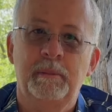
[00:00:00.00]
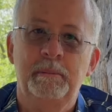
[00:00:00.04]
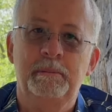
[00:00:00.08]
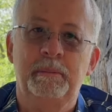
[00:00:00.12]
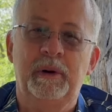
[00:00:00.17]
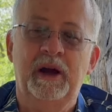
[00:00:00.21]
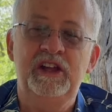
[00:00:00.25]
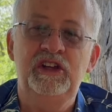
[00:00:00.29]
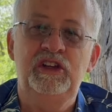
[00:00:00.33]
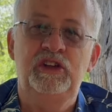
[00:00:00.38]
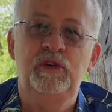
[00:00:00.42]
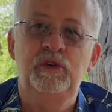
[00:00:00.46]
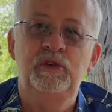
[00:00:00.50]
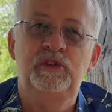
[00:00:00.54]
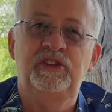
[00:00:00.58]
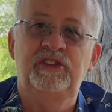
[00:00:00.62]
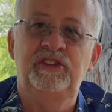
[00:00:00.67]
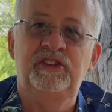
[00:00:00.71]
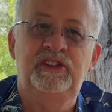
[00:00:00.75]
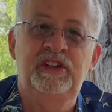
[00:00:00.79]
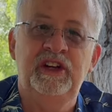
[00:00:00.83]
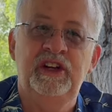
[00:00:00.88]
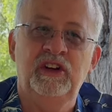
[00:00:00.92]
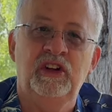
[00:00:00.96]
but you
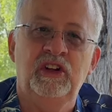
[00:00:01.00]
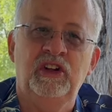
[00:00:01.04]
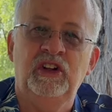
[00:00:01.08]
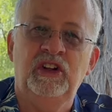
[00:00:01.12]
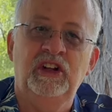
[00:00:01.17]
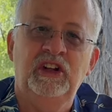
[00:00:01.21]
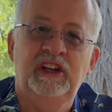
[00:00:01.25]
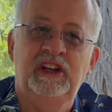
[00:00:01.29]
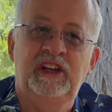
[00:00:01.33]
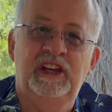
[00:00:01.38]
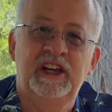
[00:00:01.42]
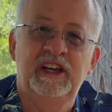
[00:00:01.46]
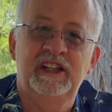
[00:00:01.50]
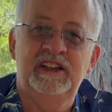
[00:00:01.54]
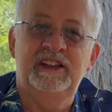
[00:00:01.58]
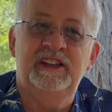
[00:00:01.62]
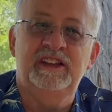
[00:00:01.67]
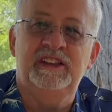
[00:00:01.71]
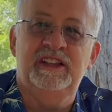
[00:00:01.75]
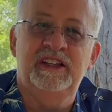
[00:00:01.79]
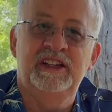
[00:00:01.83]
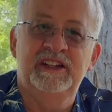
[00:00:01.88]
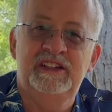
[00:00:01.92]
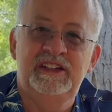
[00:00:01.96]
still get
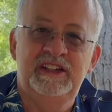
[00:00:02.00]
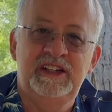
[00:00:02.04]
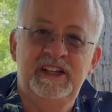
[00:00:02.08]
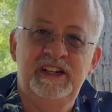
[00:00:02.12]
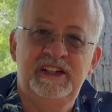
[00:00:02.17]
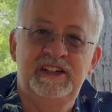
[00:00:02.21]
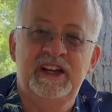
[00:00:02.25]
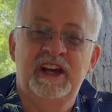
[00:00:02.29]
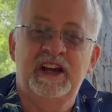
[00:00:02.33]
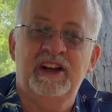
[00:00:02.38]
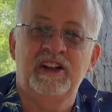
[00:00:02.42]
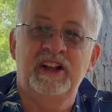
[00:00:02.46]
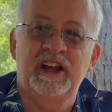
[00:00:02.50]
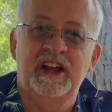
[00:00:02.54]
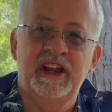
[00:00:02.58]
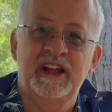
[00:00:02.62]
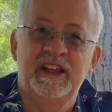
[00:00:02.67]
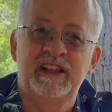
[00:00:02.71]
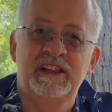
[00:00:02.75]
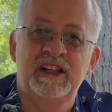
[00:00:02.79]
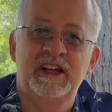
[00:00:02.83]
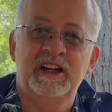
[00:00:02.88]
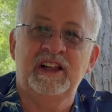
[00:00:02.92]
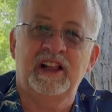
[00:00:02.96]
the detail
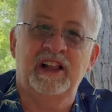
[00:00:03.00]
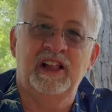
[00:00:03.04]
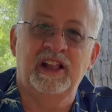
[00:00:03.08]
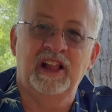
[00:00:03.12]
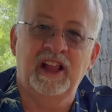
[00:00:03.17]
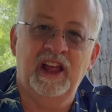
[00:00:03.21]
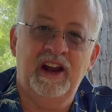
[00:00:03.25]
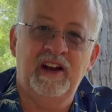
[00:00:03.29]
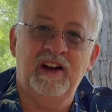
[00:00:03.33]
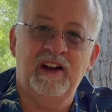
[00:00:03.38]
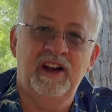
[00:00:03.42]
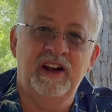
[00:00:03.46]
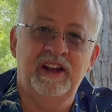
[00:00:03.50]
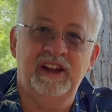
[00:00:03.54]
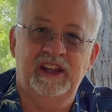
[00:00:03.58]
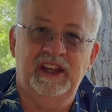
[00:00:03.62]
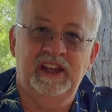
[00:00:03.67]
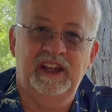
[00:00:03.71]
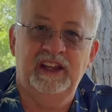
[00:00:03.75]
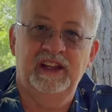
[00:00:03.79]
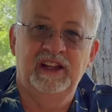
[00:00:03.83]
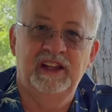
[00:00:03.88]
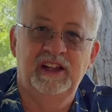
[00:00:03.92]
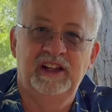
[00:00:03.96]
and the
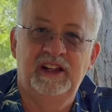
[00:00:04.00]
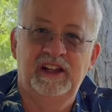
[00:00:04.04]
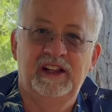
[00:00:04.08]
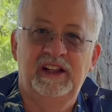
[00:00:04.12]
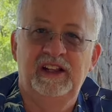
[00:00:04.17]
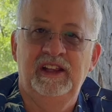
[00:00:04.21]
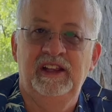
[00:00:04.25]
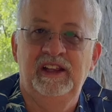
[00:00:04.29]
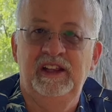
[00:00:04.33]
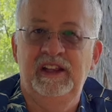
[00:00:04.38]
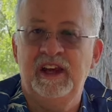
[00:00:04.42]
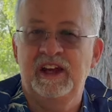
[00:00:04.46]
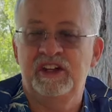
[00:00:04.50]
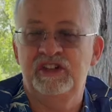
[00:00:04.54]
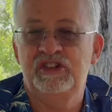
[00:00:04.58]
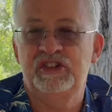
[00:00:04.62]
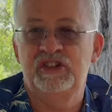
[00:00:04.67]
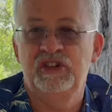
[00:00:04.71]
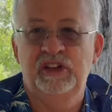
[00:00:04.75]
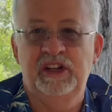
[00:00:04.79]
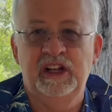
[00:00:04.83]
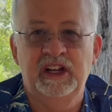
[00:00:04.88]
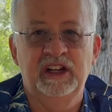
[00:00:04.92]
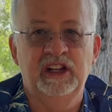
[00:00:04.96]
clarity. Yes,
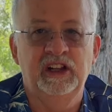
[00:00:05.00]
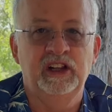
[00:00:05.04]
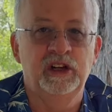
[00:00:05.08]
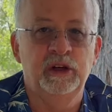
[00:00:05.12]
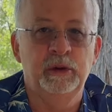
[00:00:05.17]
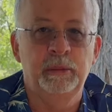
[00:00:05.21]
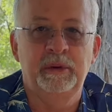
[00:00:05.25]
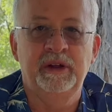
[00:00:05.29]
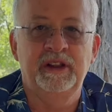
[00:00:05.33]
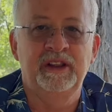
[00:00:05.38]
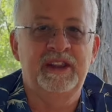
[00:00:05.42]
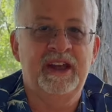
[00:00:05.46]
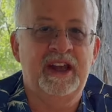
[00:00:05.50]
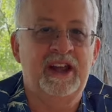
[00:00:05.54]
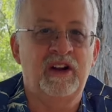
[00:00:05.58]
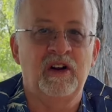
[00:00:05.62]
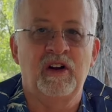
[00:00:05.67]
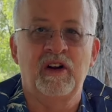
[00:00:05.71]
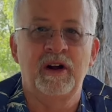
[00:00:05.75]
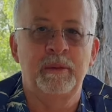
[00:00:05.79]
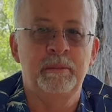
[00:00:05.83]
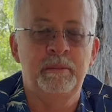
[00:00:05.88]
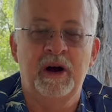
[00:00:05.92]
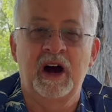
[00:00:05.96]
you get a little bit of that
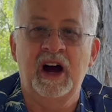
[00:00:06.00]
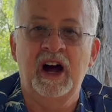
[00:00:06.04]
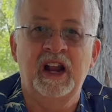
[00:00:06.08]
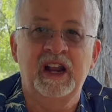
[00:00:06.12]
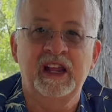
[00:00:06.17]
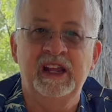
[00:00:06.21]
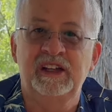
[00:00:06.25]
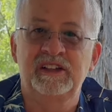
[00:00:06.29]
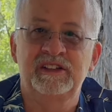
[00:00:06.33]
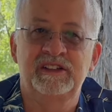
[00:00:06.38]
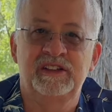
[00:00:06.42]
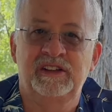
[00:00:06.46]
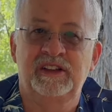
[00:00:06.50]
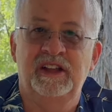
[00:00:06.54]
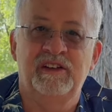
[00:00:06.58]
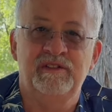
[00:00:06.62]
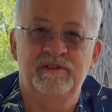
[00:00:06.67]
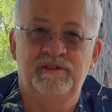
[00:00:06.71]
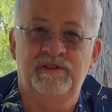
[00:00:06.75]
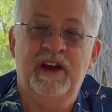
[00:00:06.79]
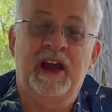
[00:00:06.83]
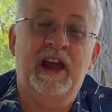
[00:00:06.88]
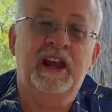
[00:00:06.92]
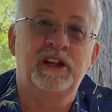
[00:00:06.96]
harmonics
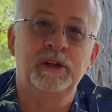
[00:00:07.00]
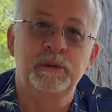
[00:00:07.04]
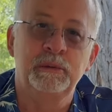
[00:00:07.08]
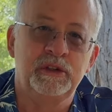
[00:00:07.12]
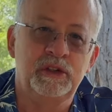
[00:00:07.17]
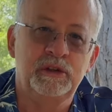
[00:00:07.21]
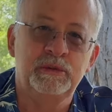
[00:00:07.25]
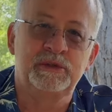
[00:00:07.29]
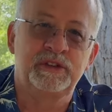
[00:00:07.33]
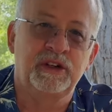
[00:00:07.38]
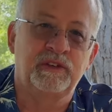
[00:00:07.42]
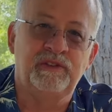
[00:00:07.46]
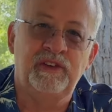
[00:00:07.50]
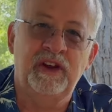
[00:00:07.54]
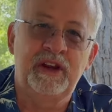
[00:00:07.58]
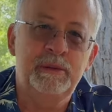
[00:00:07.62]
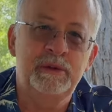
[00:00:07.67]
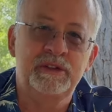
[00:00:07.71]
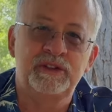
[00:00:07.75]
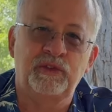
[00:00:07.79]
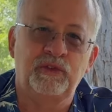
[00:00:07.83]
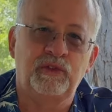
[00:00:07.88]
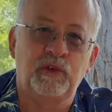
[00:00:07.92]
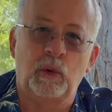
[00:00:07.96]
that vacuum tubes are
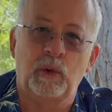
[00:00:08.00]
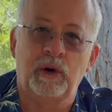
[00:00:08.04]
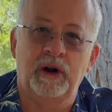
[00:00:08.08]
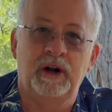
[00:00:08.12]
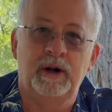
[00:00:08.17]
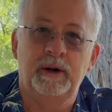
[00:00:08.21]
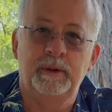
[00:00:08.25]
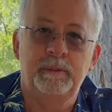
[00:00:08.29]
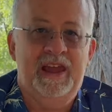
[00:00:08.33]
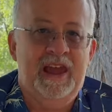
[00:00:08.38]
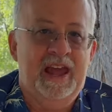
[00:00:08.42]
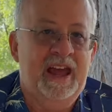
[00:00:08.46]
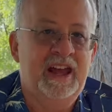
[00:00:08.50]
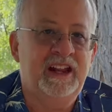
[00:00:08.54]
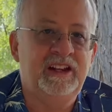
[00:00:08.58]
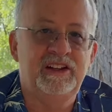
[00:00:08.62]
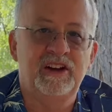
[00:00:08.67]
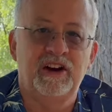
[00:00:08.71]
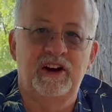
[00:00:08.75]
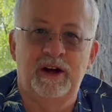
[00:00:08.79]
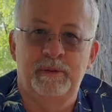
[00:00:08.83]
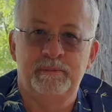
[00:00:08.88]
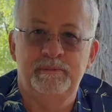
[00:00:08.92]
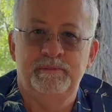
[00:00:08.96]
famous for.
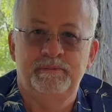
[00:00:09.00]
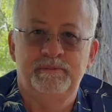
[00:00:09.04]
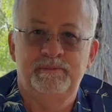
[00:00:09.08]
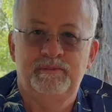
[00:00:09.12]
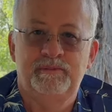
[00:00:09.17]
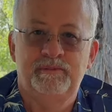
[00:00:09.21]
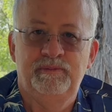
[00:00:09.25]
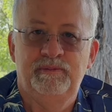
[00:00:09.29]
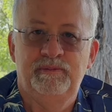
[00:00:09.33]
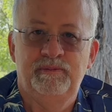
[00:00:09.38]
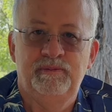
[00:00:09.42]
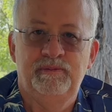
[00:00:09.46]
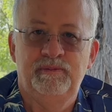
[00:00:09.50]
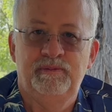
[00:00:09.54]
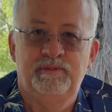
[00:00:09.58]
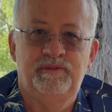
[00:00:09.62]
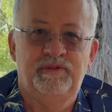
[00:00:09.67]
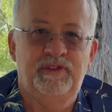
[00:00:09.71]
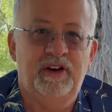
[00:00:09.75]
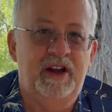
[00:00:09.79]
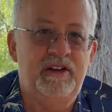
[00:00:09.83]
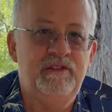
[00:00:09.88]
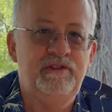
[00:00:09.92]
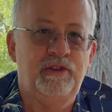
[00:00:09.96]
Adcom
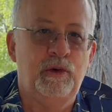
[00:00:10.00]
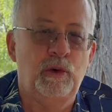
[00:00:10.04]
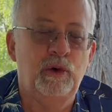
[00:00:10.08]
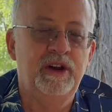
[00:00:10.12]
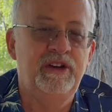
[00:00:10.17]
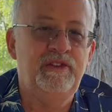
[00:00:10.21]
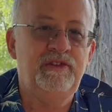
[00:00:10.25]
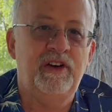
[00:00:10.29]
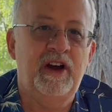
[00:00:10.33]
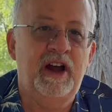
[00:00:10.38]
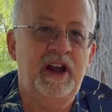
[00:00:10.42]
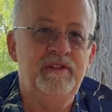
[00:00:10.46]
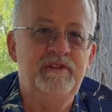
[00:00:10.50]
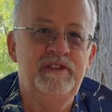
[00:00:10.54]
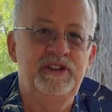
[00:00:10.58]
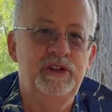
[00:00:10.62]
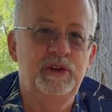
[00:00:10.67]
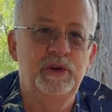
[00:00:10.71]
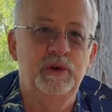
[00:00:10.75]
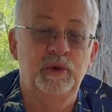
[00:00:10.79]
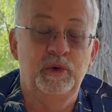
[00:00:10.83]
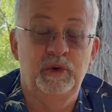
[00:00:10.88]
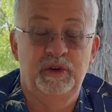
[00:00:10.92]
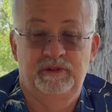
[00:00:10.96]
545
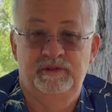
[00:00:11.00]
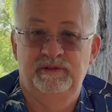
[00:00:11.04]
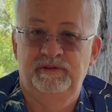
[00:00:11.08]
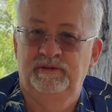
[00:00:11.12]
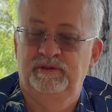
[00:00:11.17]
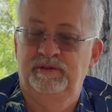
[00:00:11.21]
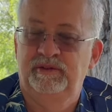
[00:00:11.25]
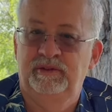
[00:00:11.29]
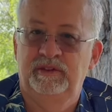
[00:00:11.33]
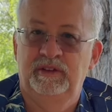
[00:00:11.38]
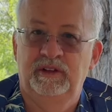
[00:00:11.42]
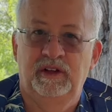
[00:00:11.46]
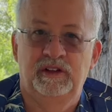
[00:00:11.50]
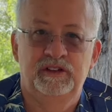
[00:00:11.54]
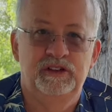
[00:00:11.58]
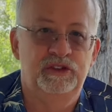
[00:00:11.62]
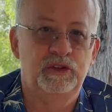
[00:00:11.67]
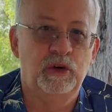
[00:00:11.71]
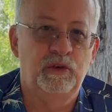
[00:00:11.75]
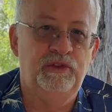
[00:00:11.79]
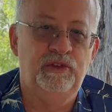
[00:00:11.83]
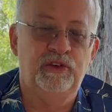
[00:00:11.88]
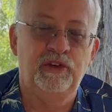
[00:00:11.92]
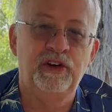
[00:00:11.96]
too.
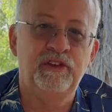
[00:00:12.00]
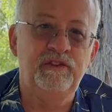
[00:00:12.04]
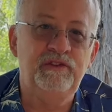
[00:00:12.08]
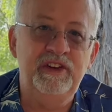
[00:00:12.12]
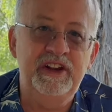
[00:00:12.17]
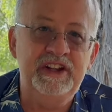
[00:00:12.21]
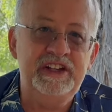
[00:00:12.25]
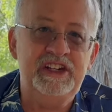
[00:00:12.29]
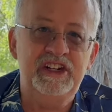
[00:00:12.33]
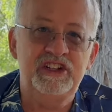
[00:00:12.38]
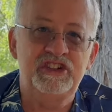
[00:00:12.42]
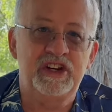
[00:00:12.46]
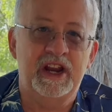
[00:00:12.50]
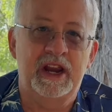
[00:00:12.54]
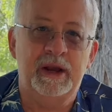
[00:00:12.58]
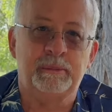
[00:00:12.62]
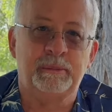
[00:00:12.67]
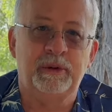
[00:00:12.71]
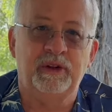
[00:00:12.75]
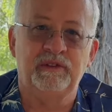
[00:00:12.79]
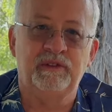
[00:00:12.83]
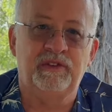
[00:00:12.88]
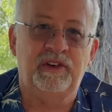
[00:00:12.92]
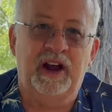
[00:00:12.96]
So for a vintage
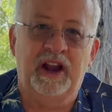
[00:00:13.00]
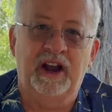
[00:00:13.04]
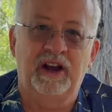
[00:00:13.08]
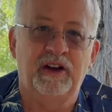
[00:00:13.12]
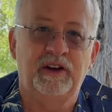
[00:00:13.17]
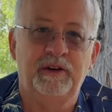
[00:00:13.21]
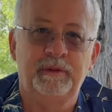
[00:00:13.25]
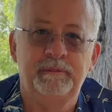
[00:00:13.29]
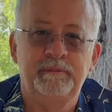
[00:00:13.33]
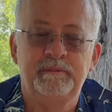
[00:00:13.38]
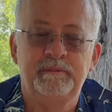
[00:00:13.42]
amplifier,